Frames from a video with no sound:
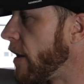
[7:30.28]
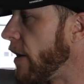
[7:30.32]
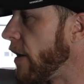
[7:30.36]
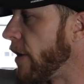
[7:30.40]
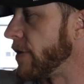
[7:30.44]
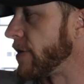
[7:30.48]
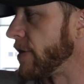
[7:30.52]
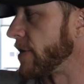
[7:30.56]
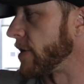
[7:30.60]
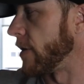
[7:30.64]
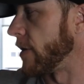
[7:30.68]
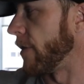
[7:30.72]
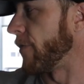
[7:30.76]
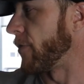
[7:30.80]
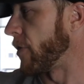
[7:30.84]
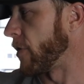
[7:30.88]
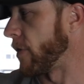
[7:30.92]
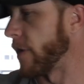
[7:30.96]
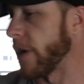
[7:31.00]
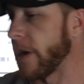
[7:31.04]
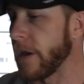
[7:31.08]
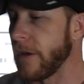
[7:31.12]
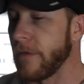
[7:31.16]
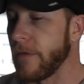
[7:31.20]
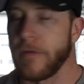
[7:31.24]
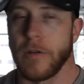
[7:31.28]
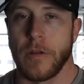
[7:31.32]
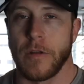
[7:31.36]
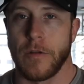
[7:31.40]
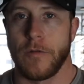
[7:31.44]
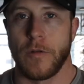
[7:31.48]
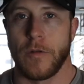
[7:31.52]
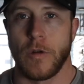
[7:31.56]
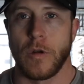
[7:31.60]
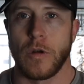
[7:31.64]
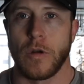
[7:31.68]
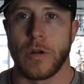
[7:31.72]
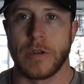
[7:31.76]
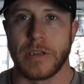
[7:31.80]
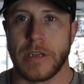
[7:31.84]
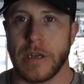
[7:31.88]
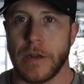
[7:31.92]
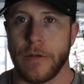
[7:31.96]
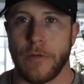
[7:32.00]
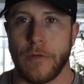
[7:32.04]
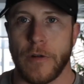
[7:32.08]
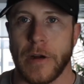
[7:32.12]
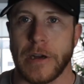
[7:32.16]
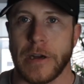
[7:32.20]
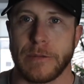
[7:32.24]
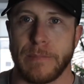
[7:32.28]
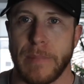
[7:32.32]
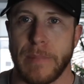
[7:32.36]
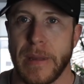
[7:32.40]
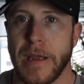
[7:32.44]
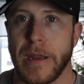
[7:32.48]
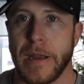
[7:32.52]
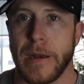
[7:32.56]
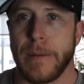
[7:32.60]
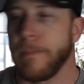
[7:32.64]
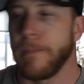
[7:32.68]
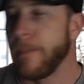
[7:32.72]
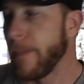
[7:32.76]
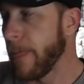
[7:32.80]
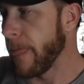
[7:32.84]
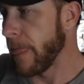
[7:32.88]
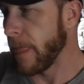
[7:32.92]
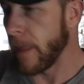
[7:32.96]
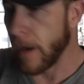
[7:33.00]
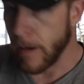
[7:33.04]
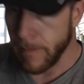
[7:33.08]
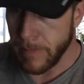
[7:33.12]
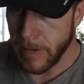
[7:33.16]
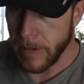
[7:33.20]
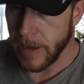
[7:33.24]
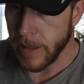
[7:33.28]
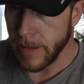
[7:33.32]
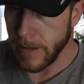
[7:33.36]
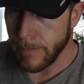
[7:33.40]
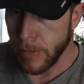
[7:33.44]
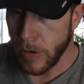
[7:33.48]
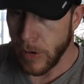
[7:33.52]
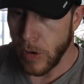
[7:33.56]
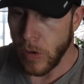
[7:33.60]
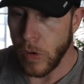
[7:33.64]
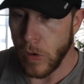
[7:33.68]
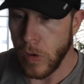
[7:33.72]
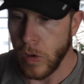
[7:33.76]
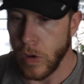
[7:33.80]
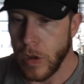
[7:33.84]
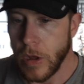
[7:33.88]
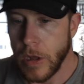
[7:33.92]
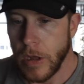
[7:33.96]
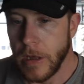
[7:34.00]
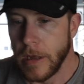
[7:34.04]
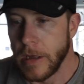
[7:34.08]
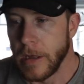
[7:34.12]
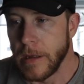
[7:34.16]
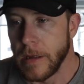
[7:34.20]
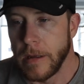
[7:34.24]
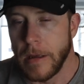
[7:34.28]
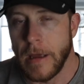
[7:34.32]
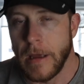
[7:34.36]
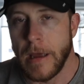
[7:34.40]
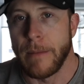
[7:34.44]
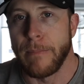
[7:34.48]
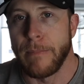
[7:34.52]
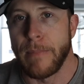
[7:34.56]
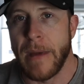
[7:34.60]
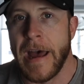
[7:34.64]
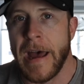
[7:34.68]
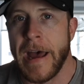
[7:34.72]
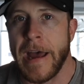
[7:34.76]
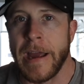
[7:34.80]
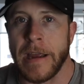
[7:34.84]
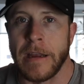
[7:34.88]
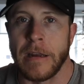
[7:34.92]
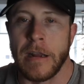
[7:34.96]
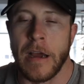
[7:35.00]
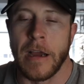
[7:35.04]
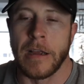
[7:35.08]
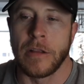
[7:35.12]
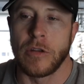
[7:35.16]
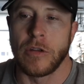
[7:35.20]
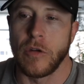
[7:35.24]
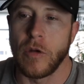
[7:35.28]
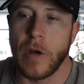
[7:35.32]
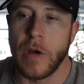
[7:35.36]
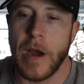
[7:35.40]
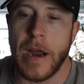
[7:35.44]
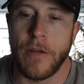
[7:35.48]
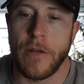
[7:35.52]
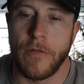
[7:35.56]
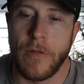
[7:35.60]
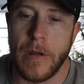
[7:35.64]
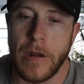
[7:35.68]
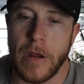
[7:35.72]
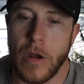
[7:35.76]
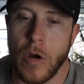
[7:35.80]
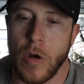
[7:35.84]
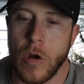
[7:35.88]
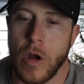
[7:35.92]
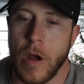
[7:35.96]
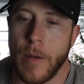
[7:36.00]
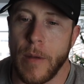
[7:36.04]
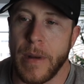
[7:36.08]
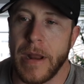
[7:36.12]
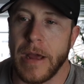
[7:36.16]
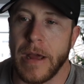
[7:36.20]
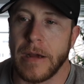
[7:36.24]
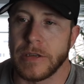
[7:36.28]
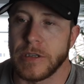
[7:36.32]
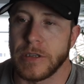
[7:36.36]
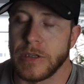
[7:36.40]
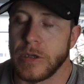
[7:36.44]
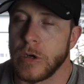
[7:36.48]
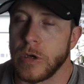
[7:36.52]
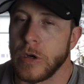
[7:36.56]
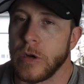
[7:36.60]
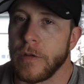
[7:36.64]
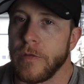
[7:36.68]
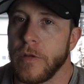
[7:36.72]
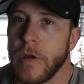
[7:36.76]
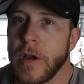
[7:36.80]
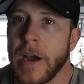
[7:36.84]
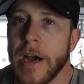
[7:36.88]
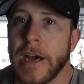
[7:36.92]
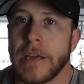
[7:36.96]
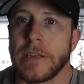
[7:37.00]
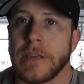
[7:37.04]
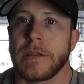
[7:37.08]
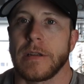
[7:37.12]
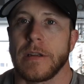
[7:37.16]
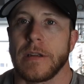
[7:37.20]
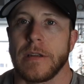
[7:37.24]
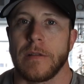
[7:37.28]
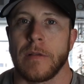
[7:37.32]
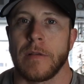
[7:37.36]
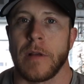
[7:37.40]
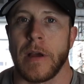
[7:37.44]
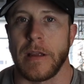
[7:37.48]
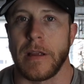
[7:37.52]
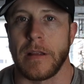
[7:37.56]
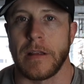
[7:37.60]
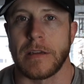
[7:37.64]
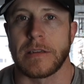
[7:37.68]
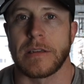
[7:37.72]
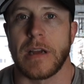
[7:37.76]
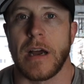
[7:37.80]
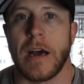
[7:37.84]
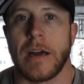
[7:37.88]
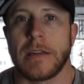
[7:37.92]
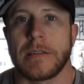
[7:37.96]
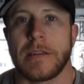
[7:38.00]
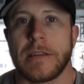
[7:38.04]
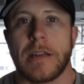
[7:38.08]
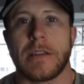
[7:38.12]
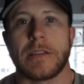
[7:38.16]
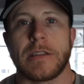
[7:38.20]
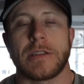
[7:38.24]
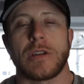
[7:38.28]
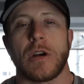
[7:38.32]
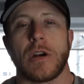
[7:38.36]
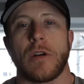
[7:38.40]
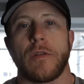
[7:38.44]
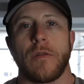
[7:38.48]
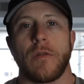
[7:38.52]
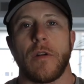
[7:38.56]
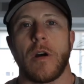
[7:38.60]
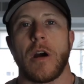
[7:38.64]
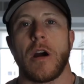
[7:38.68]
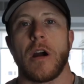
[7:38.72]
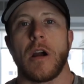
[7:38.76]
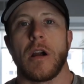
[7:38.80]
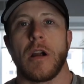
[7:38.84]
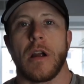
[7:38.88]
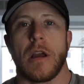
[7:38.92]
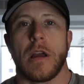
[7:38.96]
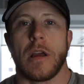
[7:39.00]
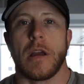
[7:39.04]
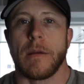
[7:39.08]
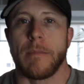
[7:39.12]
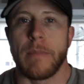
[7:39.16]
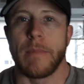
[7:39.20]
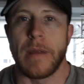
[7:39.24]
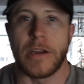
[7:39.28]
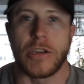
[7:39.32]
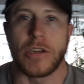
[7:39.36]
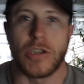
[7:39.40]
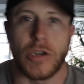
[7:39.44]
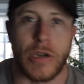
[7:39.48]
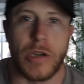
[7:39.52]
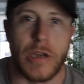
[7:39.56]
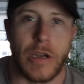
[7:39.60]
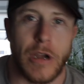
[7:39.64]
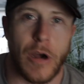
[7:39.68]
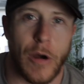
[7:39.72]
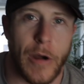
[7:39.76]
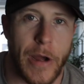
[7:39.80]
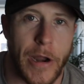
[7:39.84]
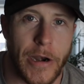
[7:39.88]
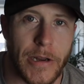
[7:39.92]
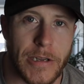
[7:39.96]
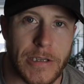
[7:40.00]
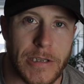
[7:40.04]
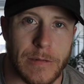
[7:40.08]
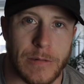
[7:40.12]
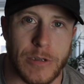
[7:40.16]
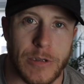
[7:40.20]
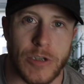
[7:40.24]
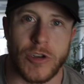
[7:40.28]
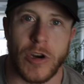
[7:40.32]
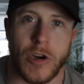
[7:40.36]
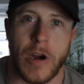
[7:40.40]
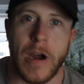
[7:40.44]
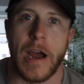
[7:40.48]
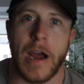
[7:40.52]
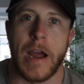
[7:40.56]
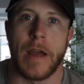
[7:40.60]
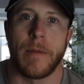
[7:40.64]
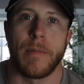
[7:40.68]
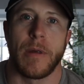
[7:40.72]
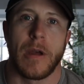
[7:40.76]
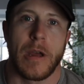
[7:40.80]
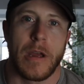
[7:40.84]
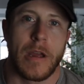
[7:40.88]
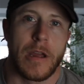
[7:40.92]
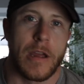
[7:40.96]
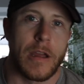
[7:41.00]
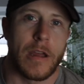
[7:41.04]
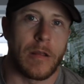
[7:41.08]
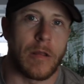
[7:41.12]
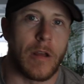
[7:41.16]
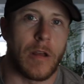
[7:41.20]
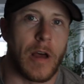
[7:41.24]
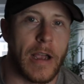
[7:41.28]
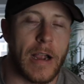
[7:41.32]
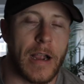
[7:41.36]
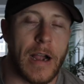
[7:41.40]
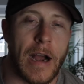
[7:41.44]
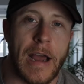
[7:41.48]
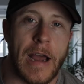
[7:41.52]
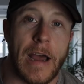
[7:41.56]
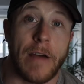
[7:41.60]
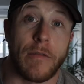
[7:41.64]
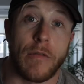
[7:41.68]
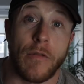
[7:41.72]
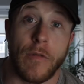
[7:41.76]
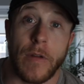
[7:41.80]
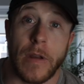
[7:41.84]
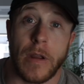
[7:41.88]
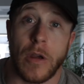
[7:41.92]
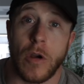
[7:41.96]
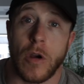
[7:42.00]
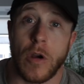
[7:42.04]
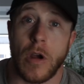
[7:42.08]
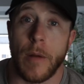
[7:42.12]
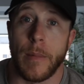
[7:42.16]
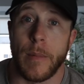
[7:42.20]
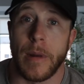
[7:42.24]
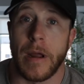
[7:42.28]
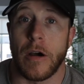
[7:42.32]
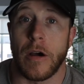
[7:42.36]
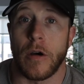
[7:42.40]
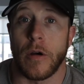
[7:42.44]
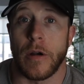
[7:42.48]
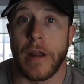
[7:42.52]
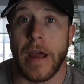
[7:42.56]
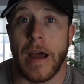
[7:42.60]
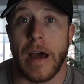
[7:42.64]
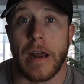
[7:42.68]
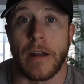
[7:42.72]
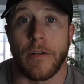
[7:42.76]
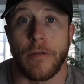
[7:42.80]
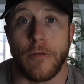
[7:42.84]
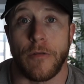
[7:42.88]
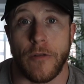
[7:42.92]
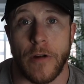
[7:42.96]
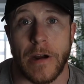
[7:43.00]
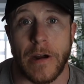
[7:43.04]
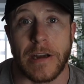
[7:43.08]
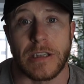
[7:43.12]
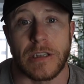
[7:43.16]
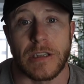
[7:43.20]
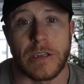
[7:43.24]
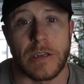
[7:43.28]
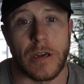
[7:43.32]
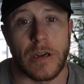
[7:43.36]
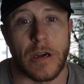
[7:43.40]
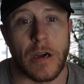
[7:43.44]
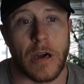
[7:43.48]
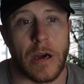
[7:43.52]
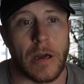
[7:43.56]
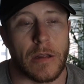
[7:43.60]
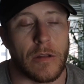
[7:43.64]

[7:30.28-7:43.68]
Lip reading: you know, just lift the lid for the food. It's in the fresh bin, dump it in the bowl, and bang. I do got a video coming out soon. If you guys like this content so far, make sure you go ahead and subscribe and like. I have a video coming out on how to fresh.